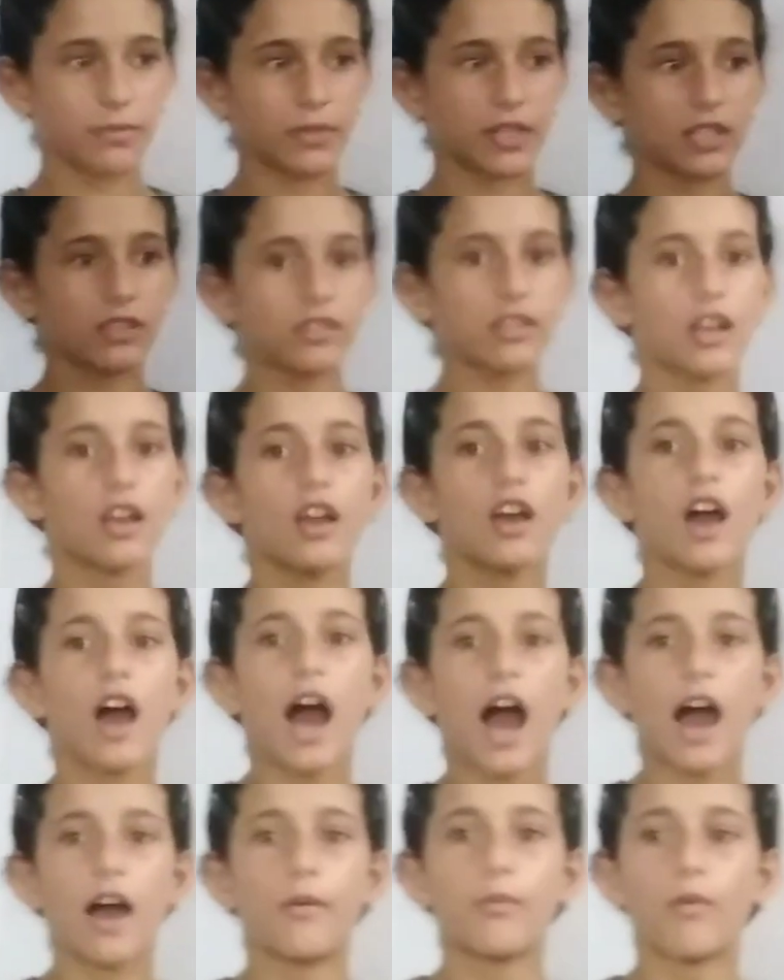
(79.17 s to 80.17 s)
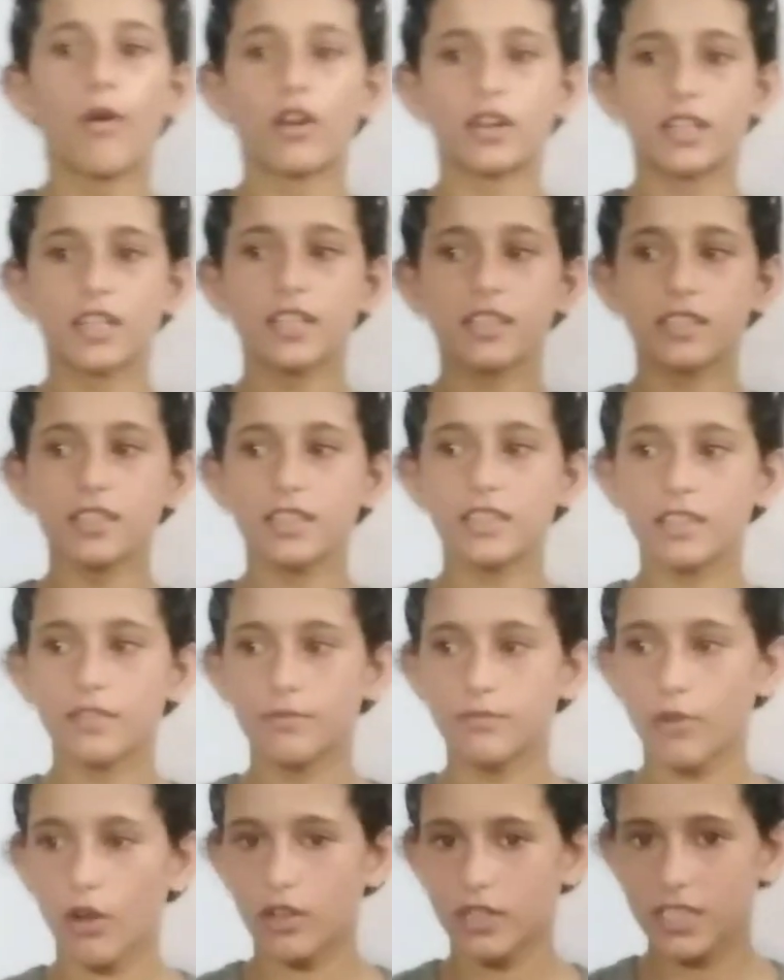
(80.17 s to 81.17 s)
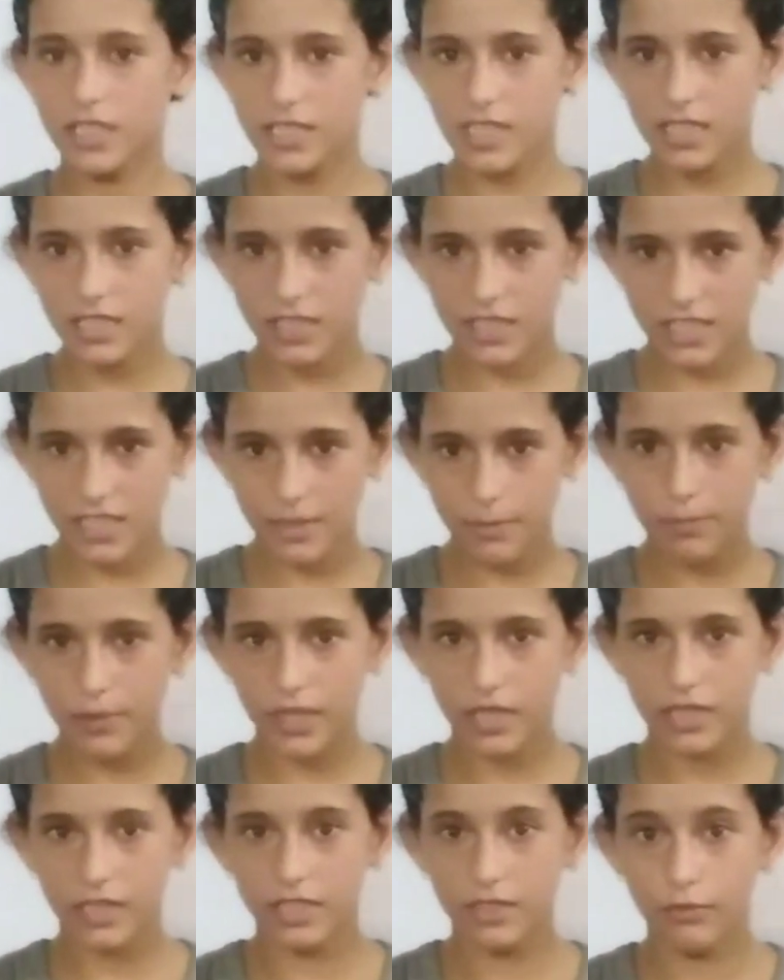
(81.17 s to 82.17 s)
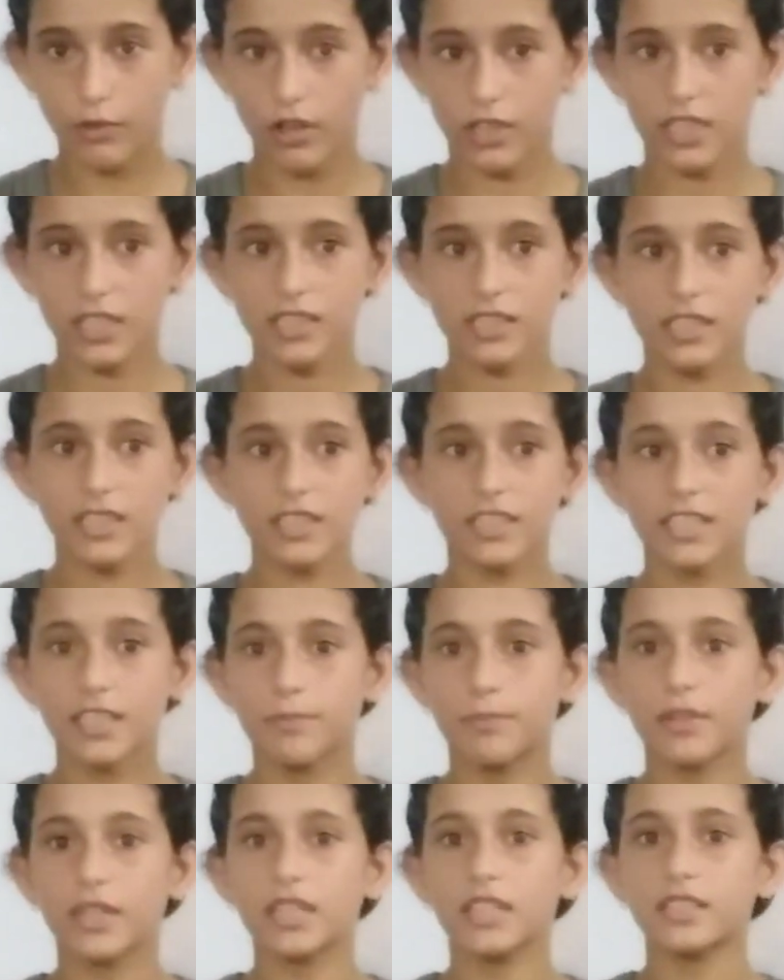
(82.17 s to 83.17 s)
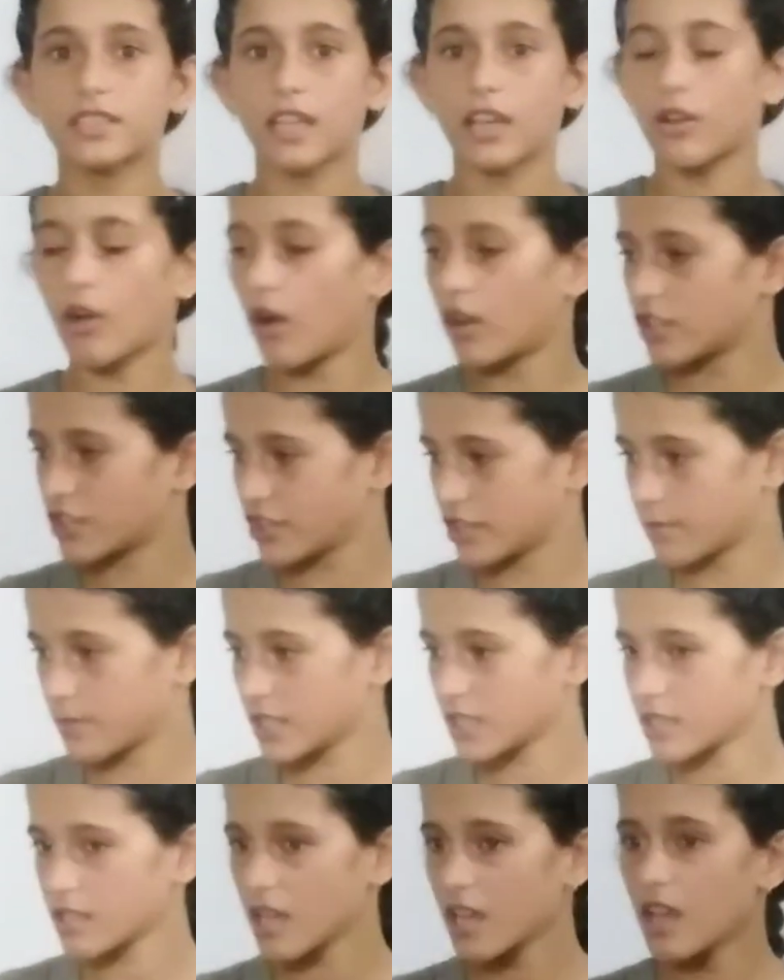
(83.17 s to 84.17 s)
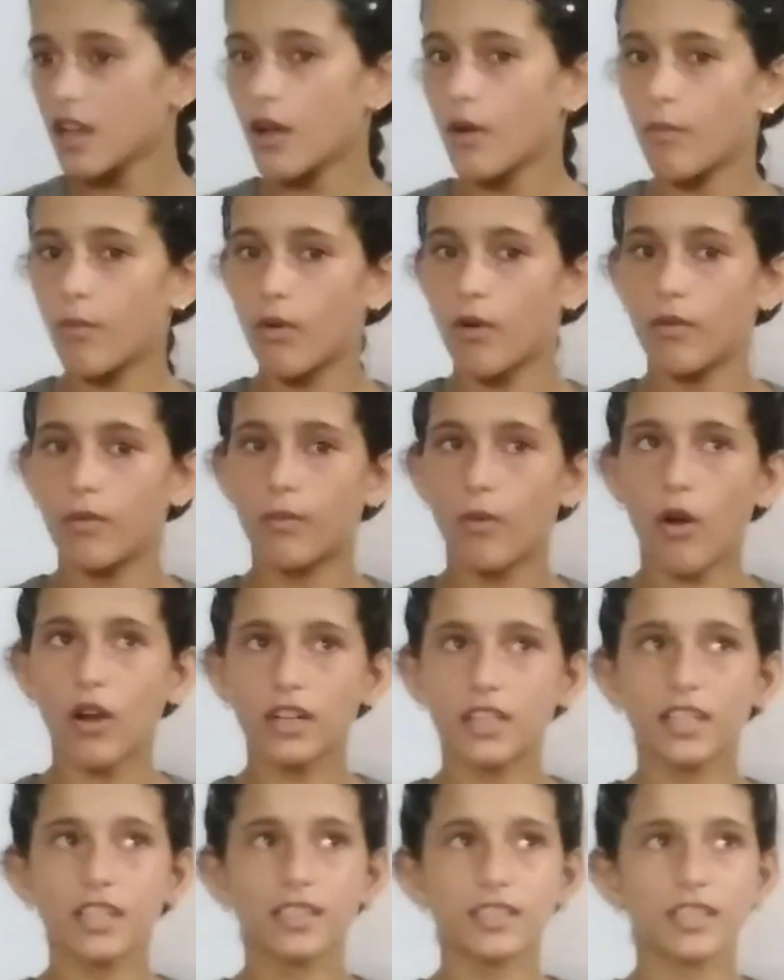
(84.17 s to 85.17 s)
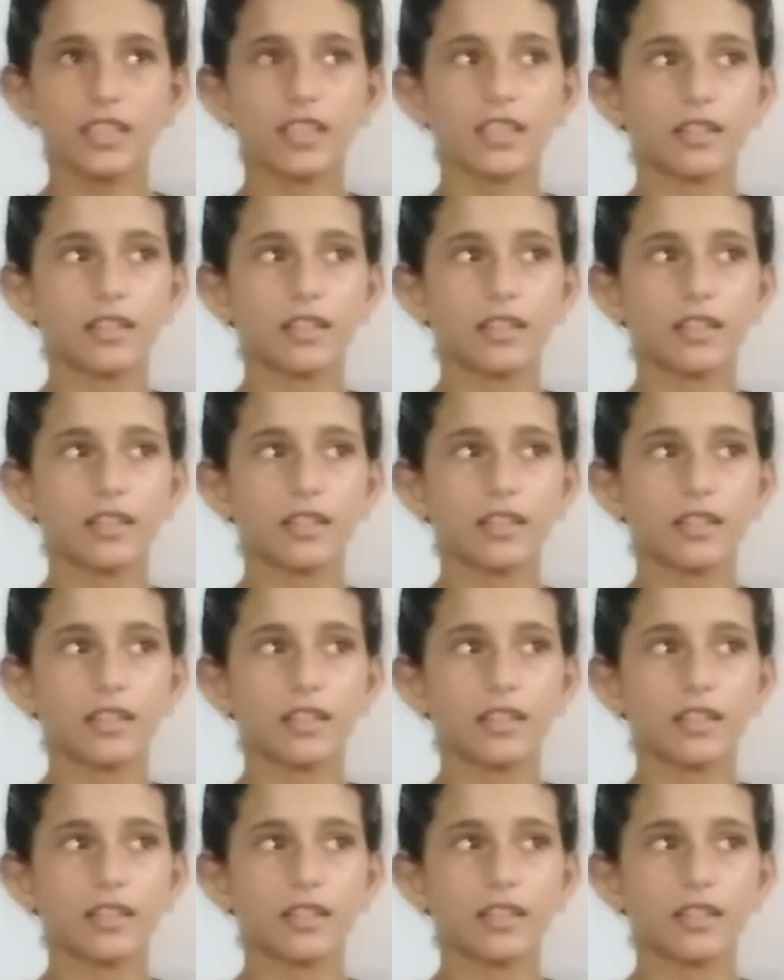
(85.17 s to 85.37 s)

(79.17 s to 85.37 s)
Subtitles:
Means what is in deeply psychology, means what is